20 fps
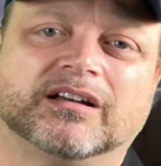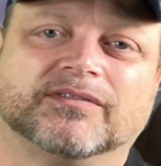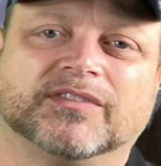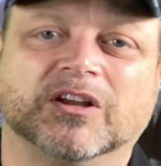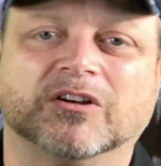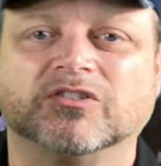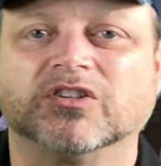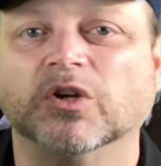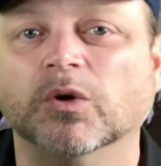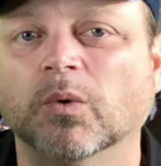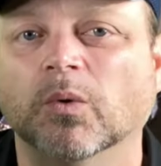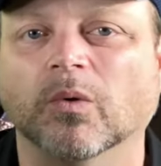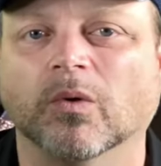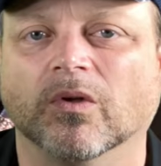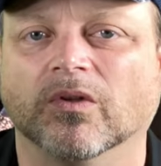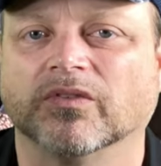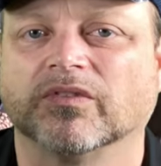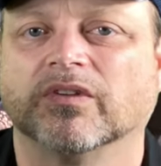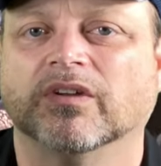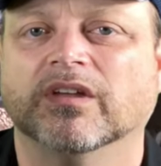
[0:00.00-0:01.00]
their
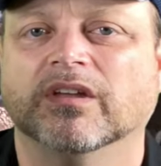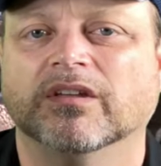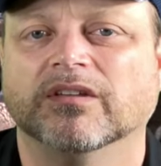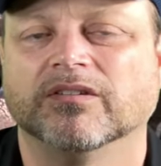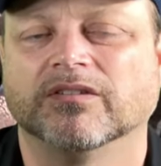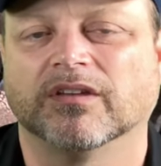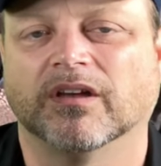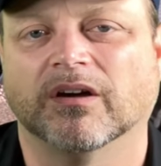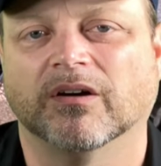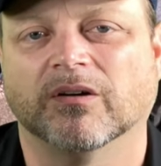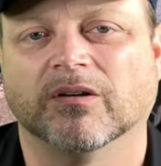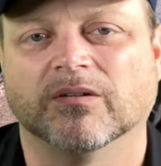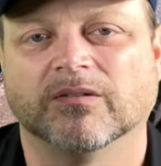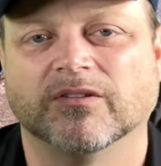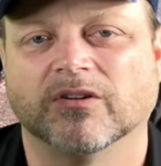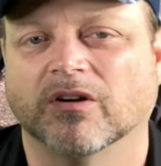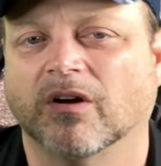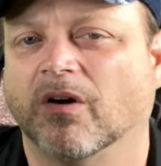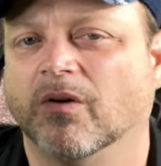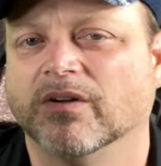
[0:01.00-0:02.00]
tools. So
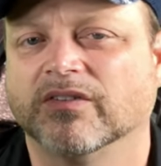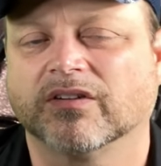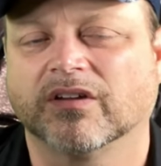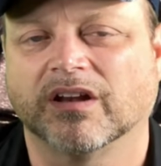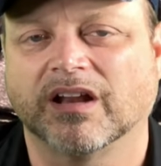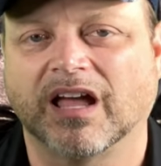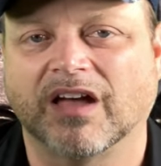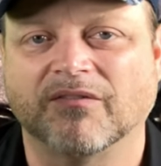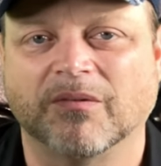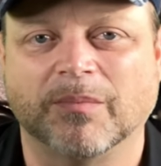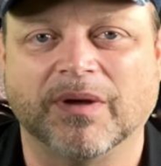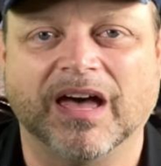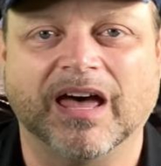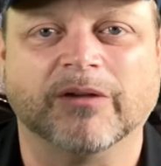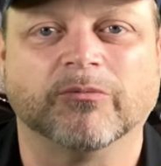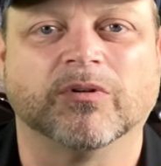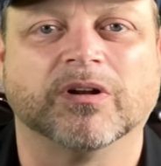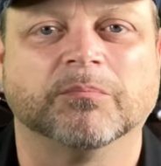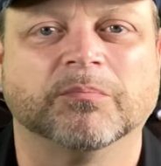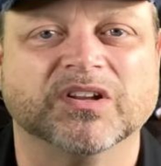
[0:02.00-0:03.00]
you're always going to have a
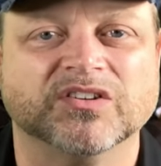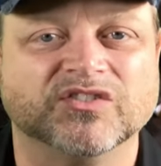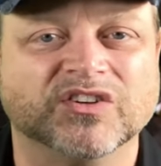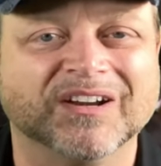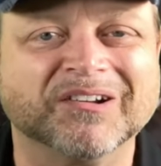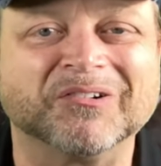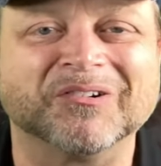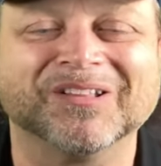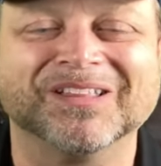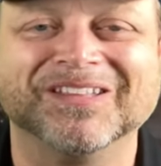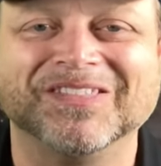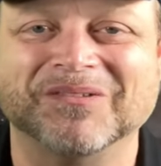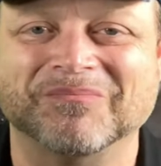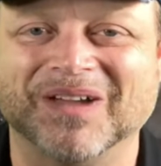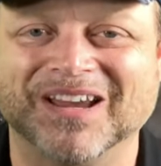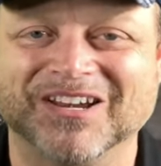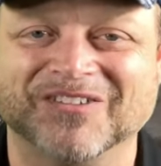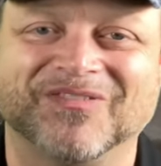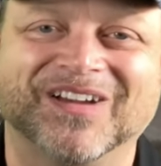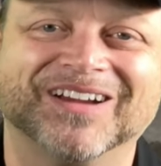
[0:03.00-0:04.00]
bad one. But generally, the
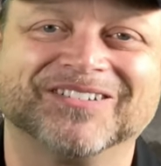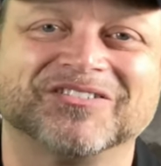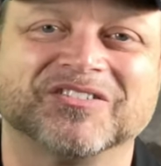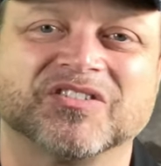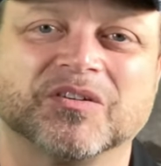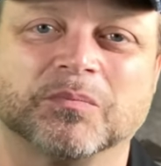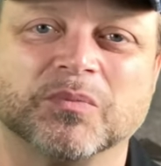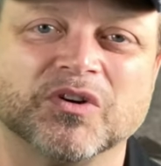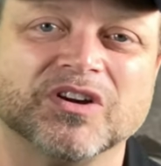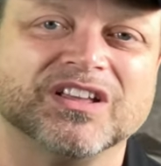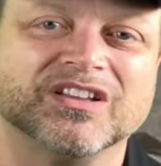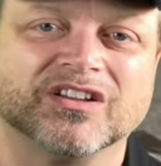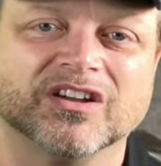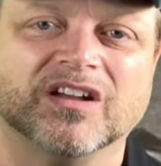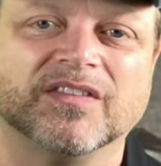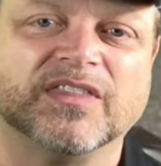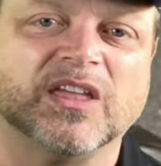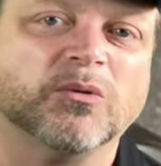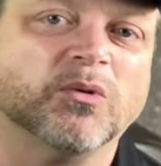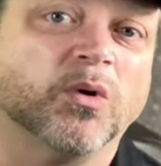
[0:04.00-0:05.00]
manufacturers are pretty
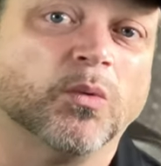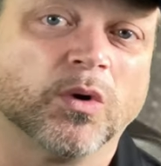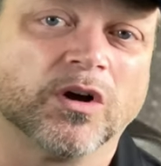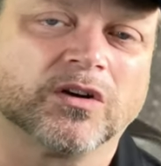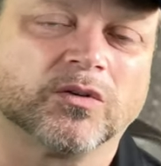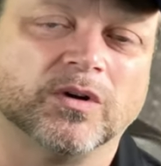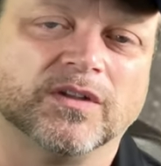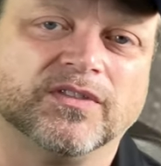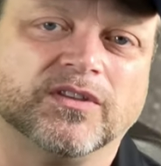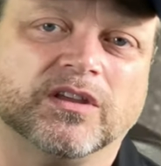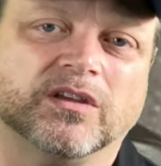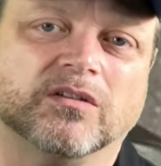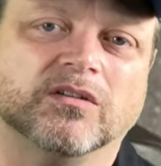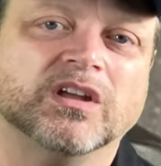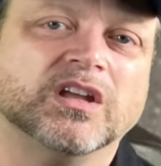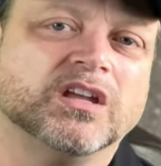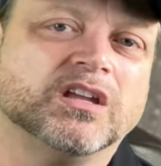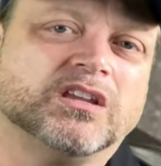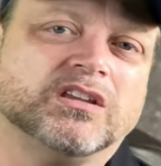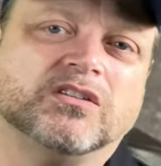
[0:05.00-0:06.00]
good. They will work with you.
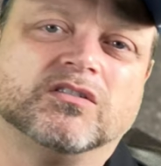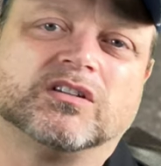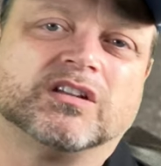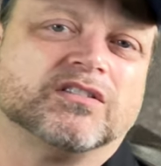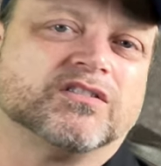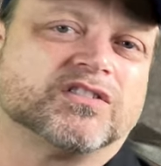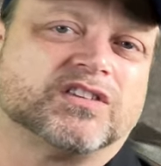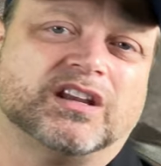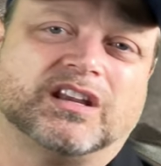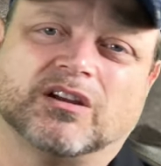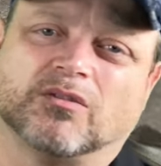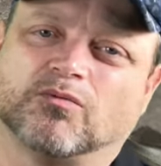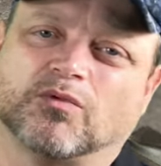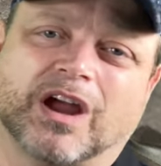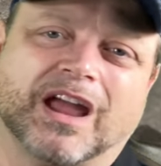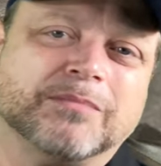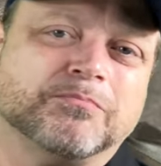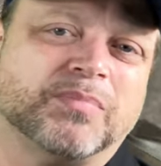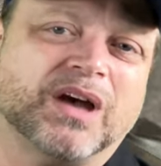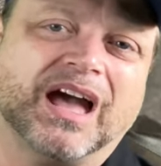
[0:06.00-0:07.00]
You can send it
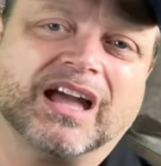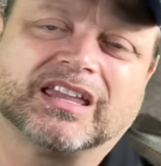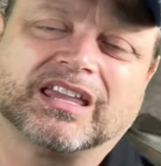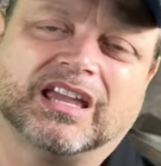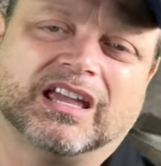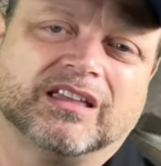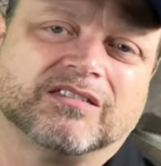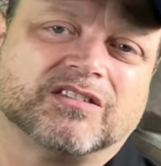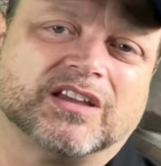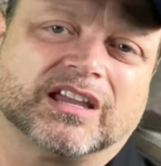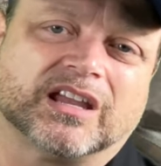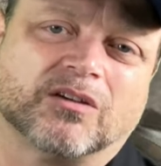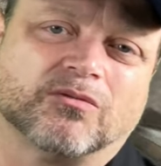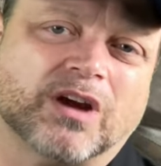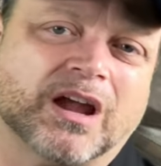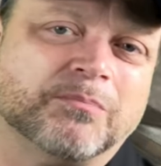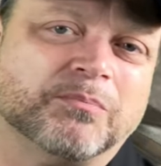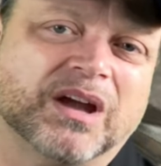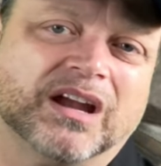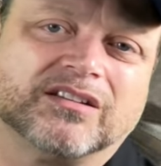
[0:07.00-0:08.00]
right back in, take it
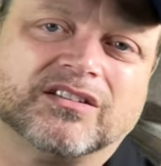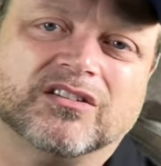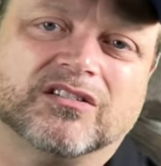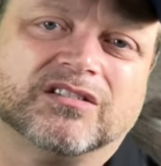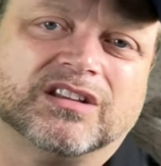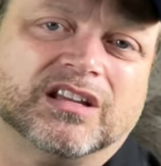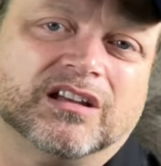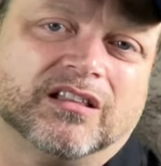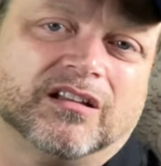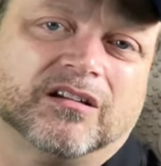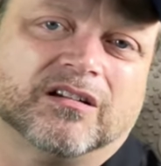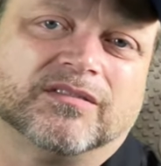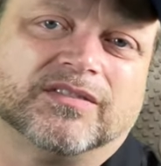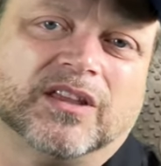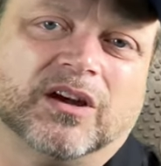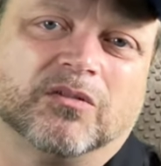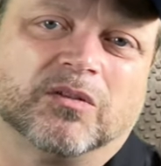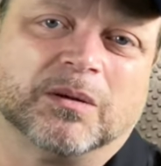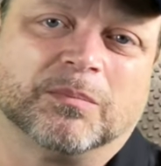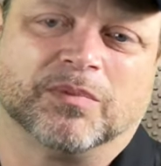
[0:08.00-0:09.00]
right back to your dealer.
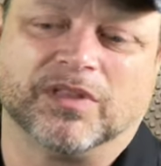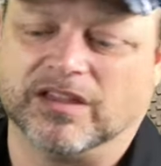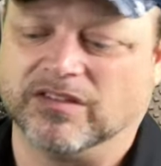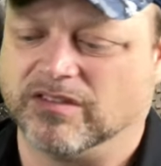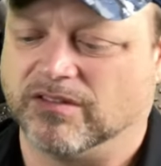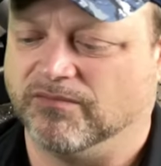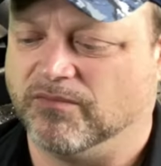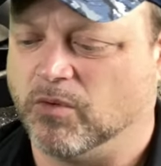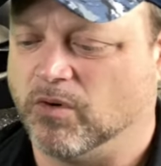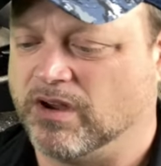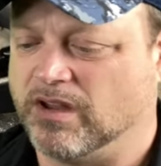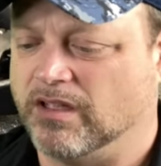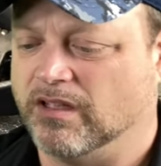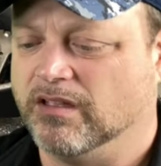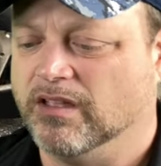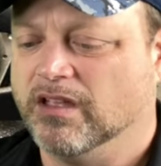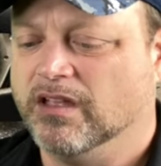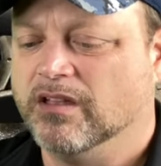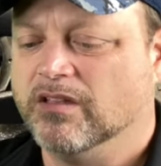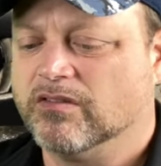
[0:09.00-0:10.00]
They'll replace it for you.
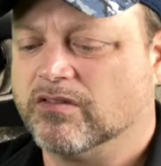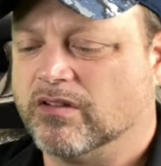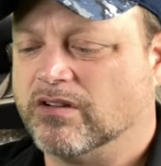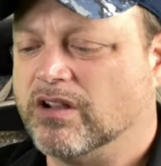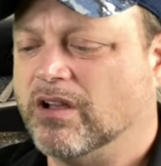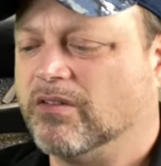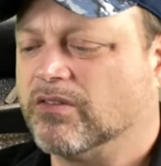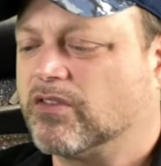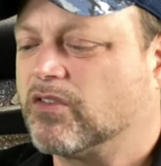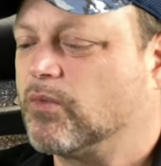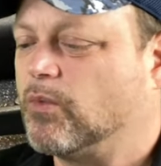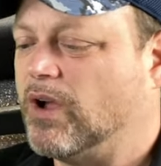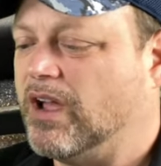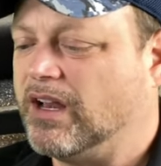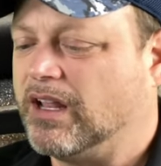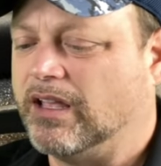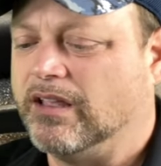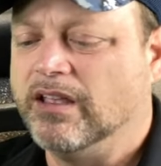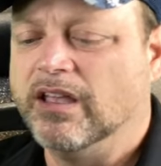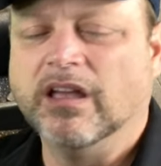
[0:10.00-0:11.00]
So don't sweat
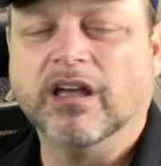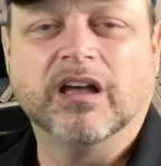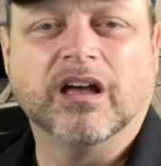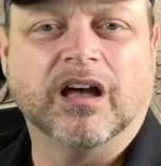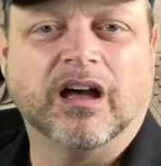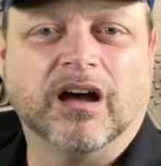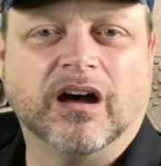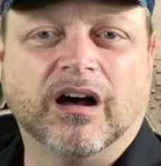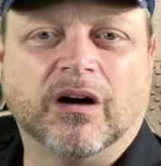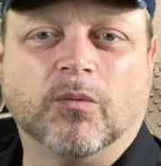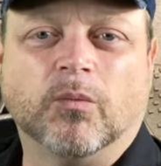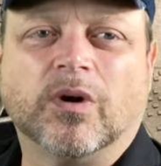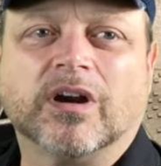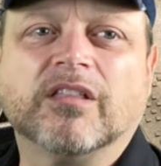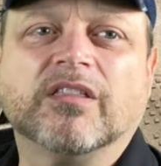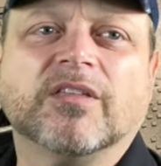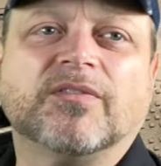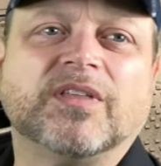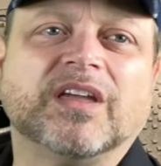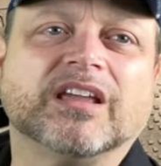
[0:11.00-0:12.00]
it. One of
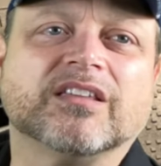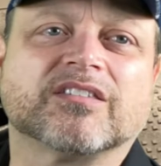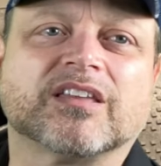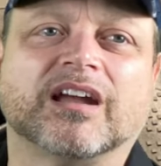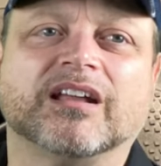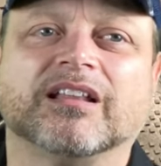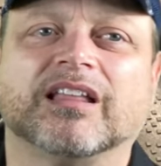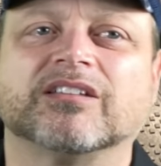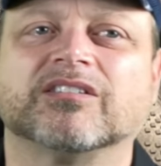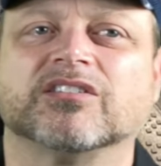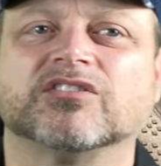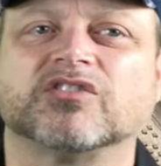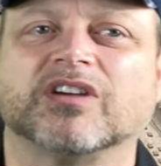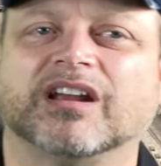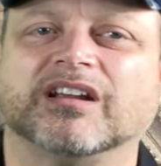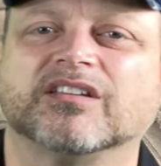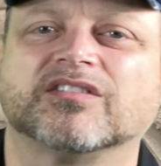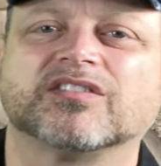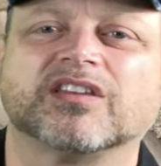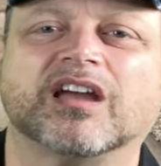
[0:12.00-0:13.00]
the things I like to try
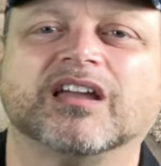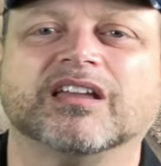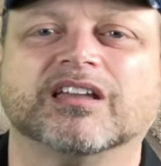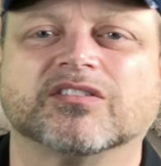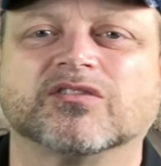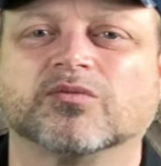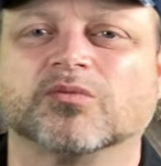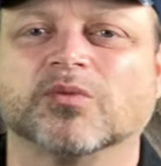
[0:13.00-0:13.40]
to say is